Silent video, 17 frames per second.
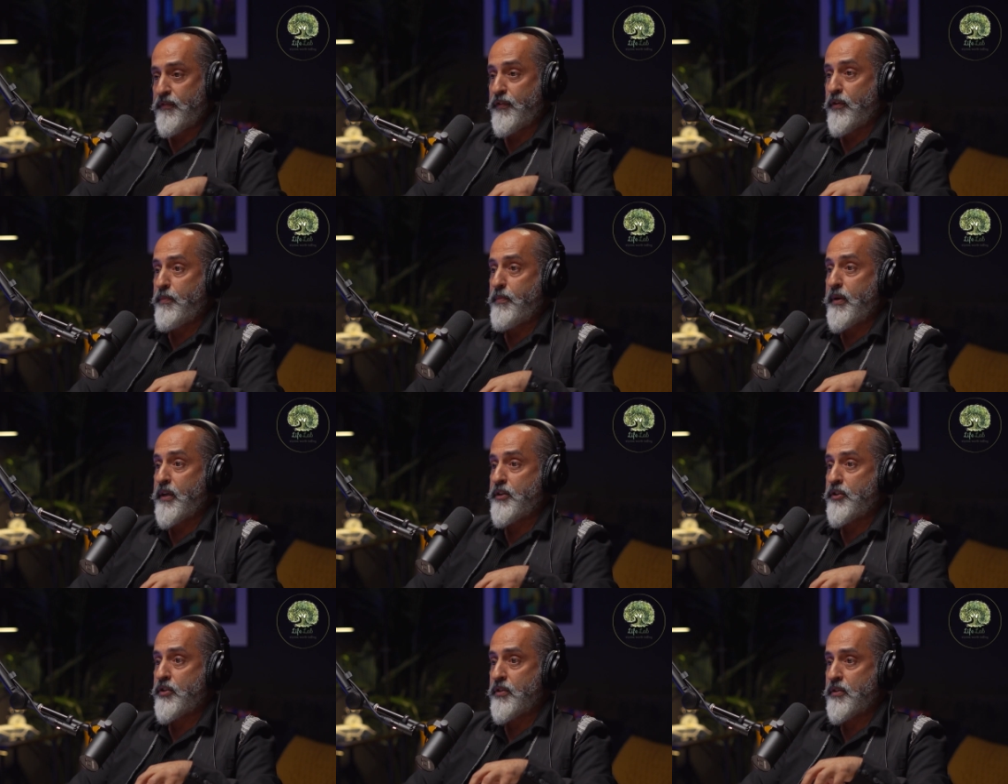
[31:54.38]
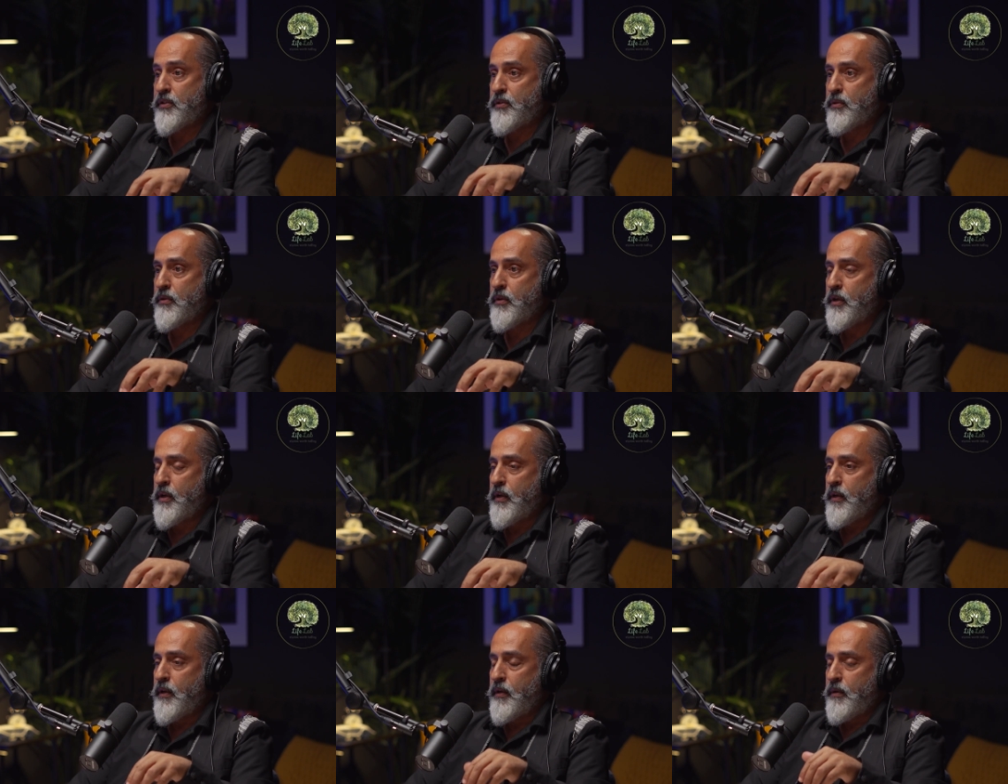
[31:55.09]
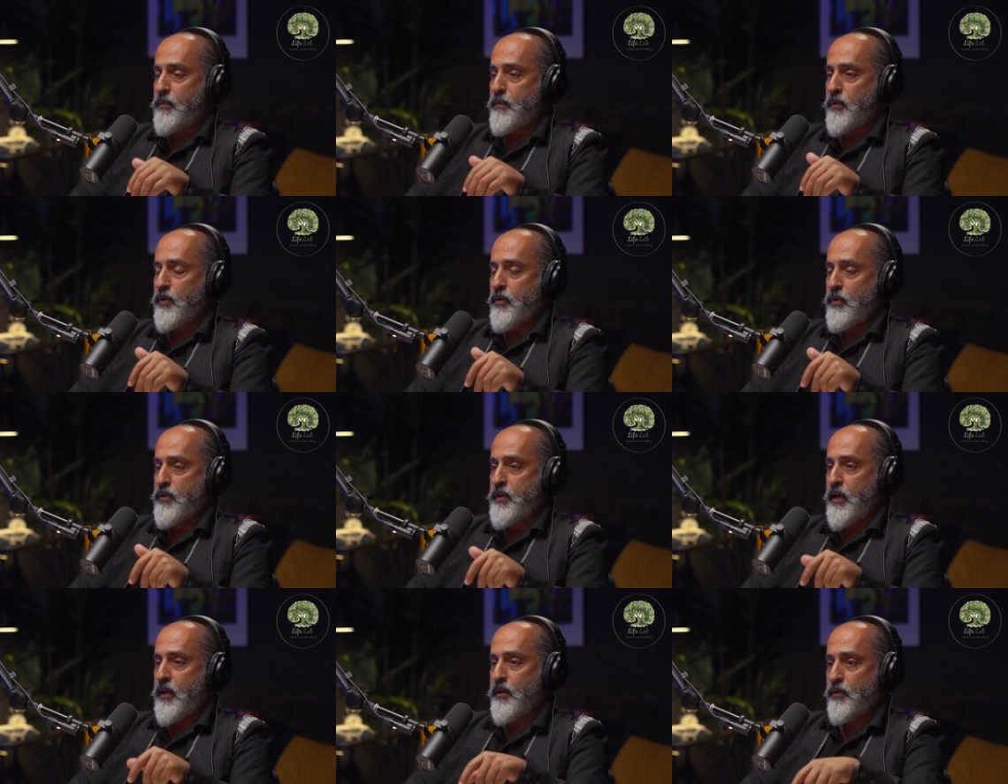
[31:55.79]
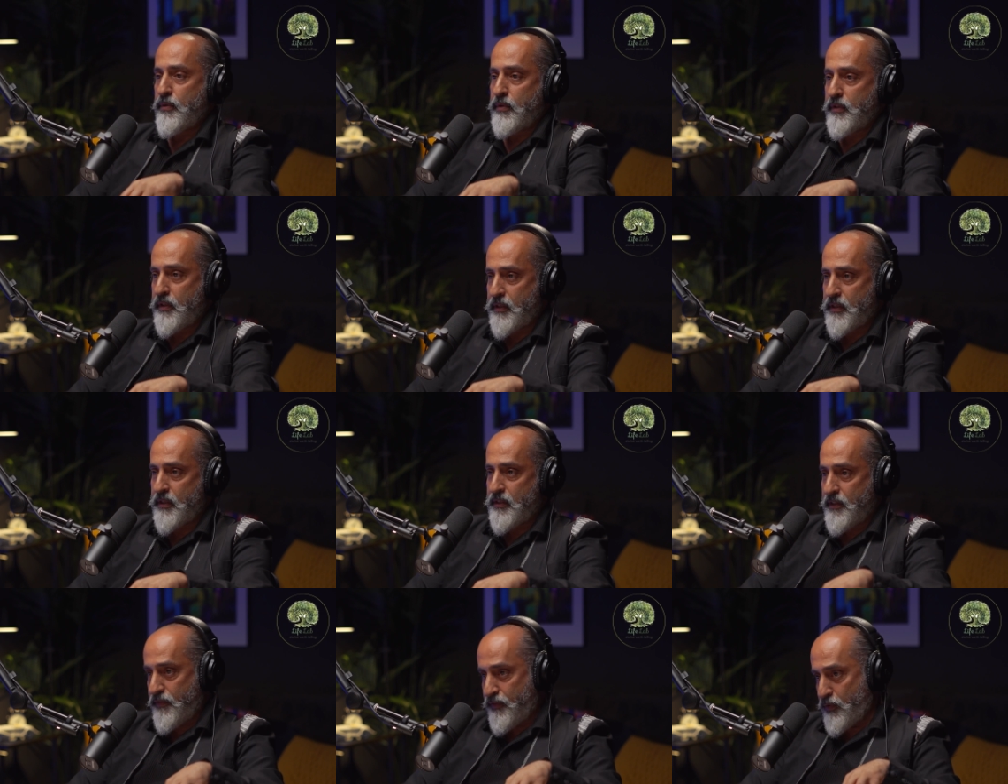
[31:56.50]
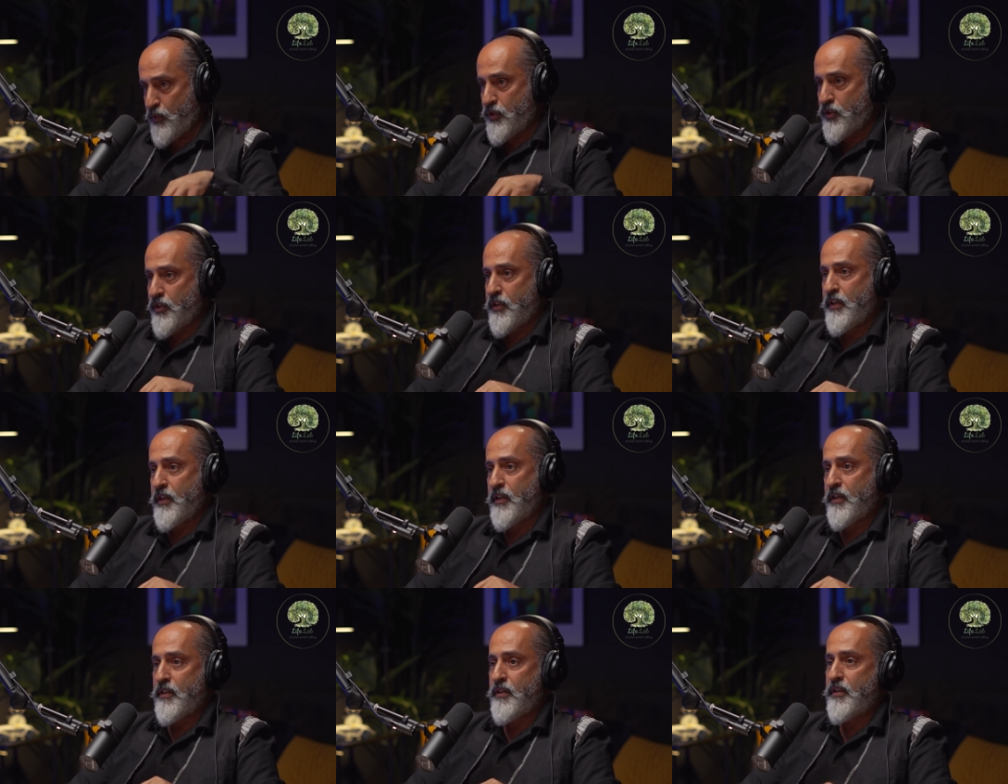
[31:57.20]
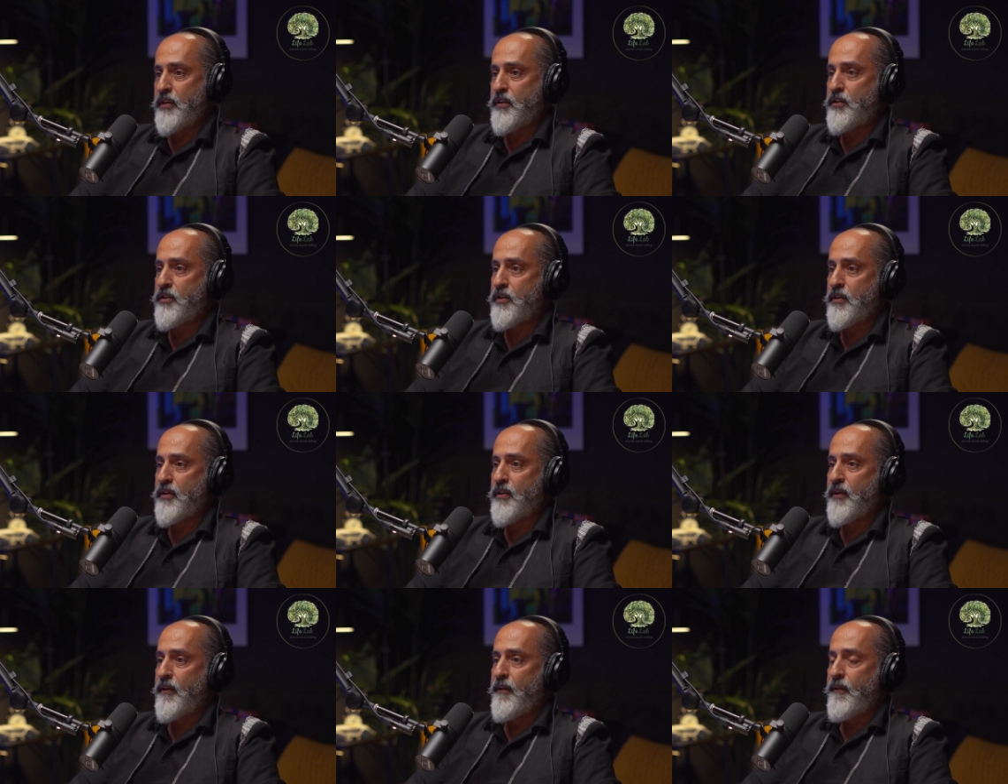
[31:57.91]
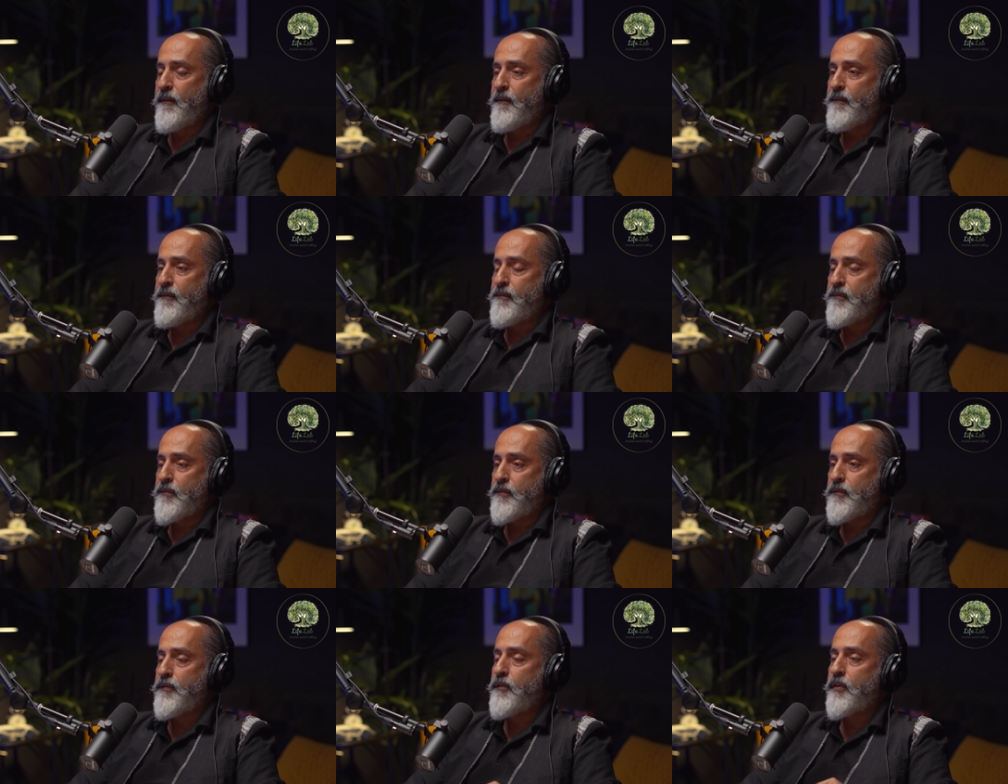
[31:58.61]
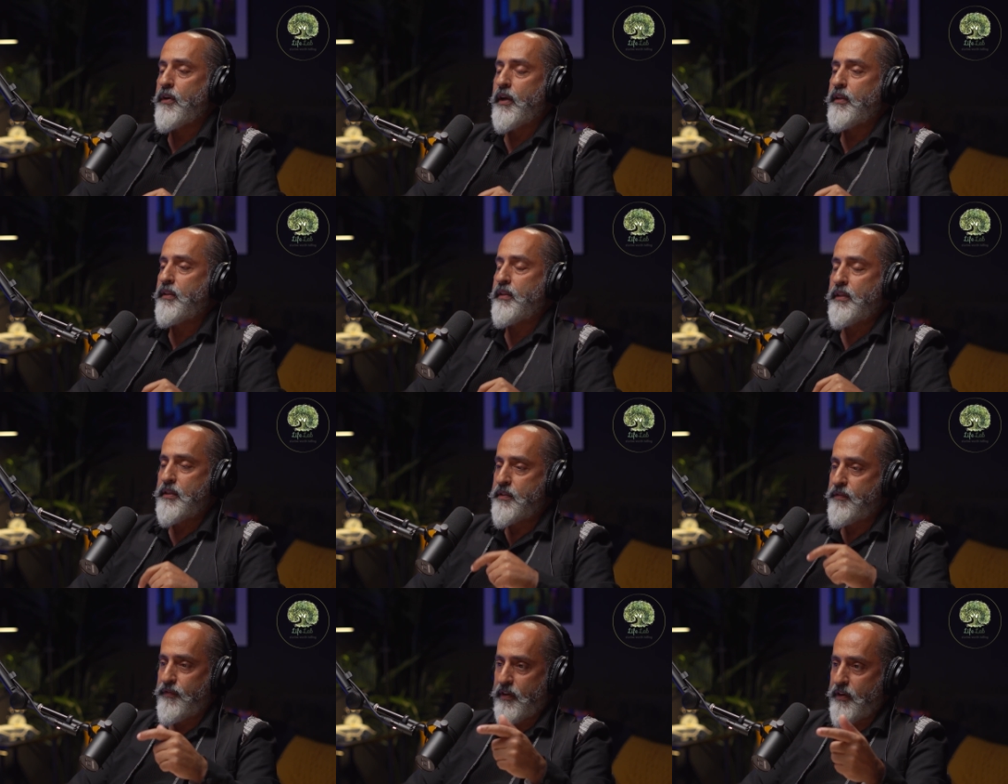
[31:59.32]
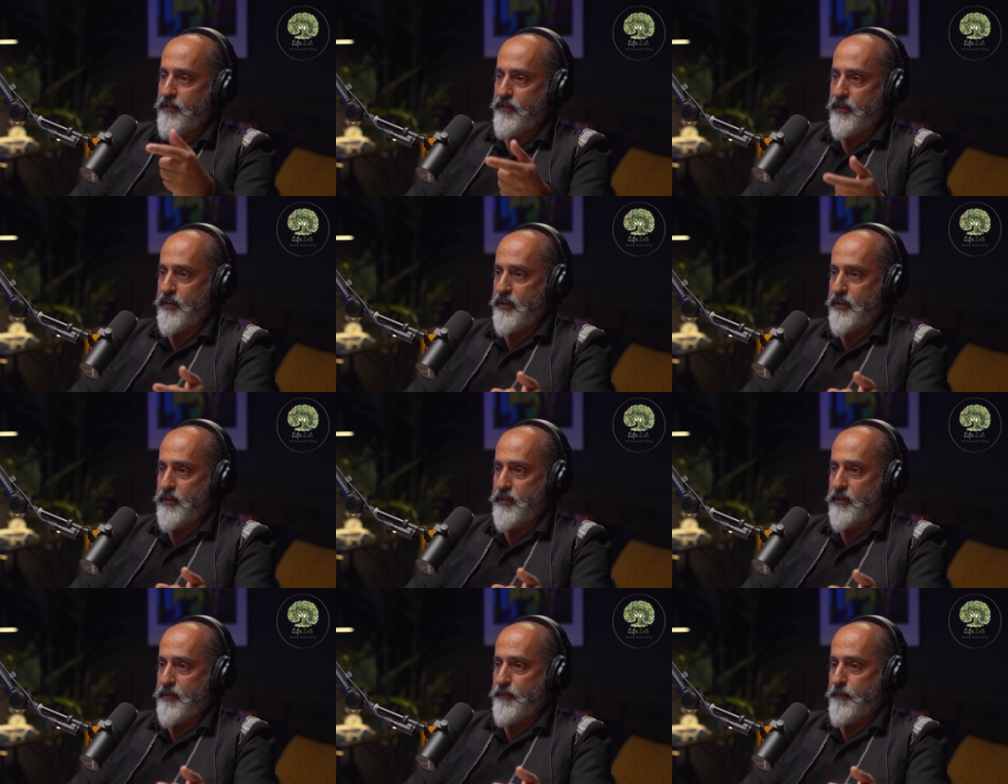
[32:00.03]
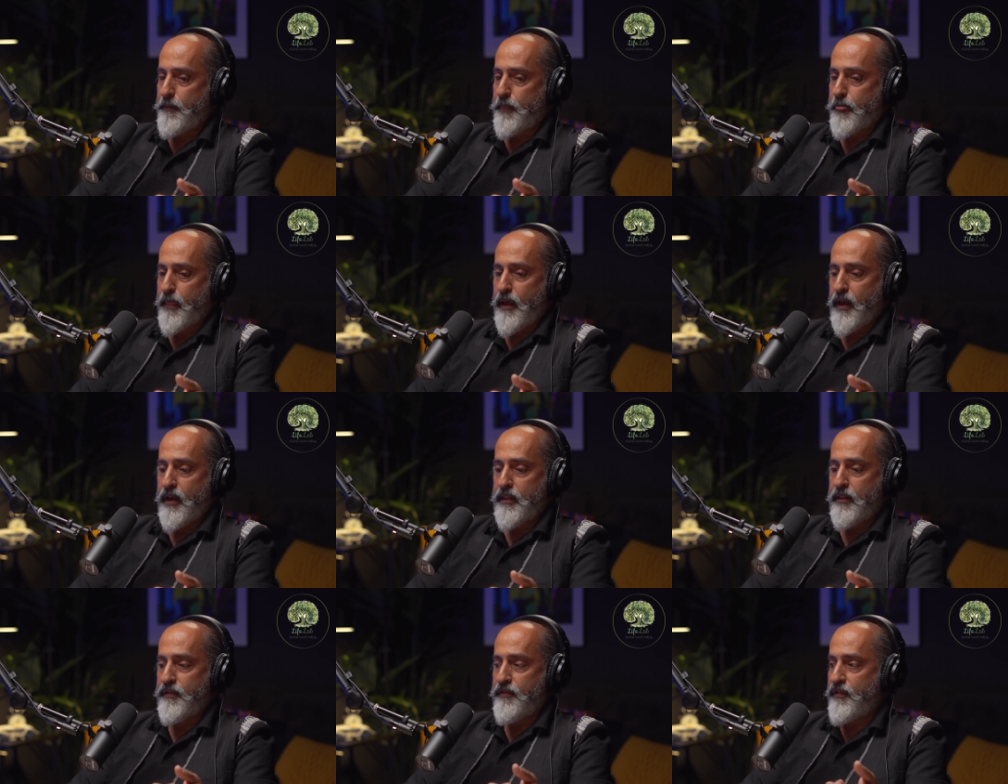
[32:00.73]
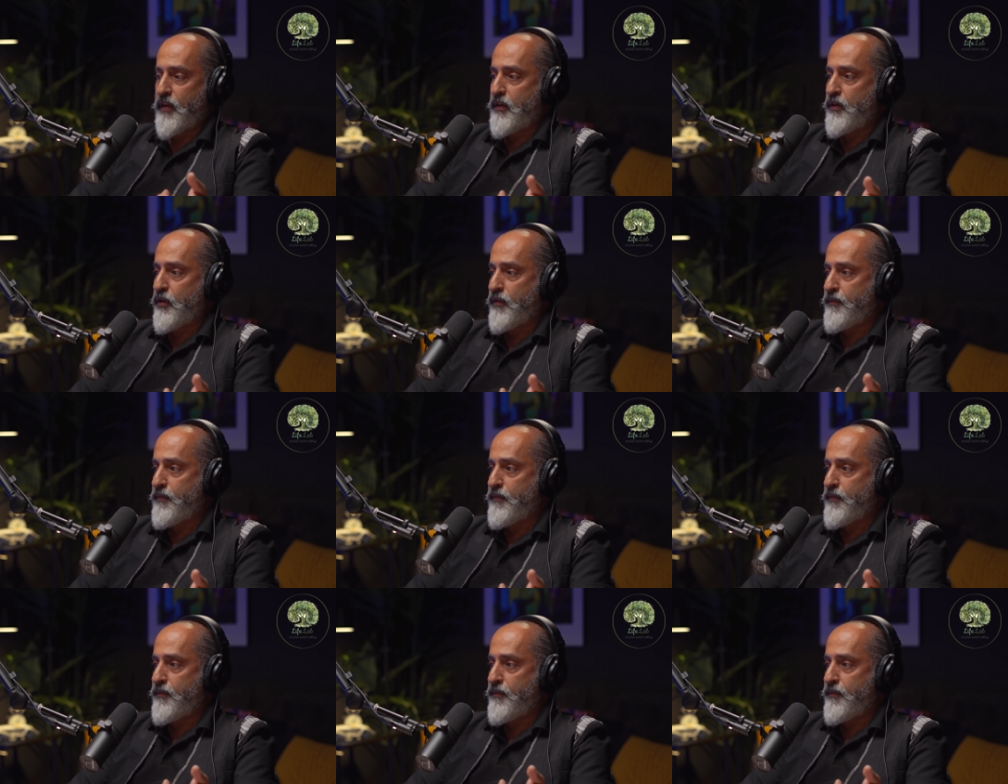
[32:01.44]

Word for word: four branches. So because I know this is the future here in the region for at least five years. Mm-hmm. And the value